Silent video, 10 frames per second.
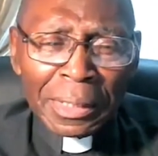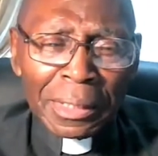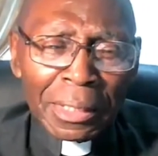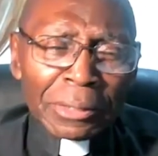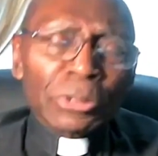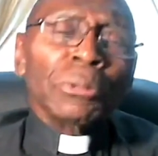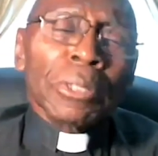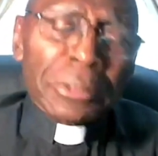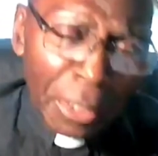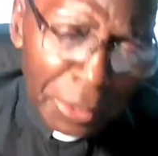uh, to a
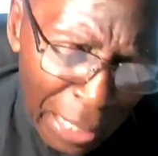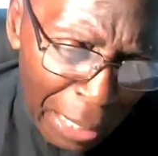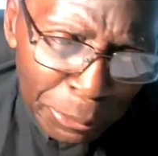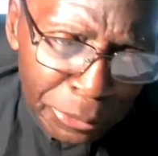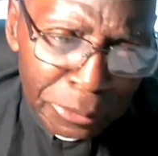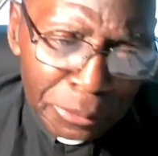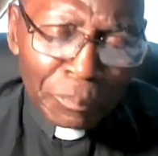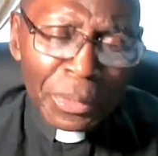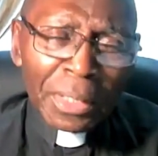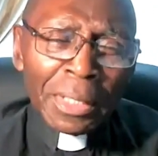church house.
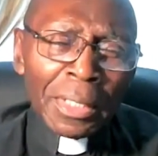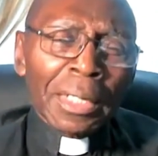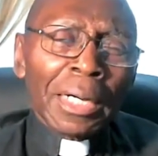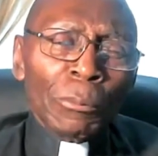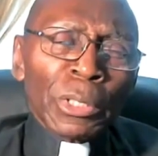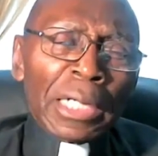We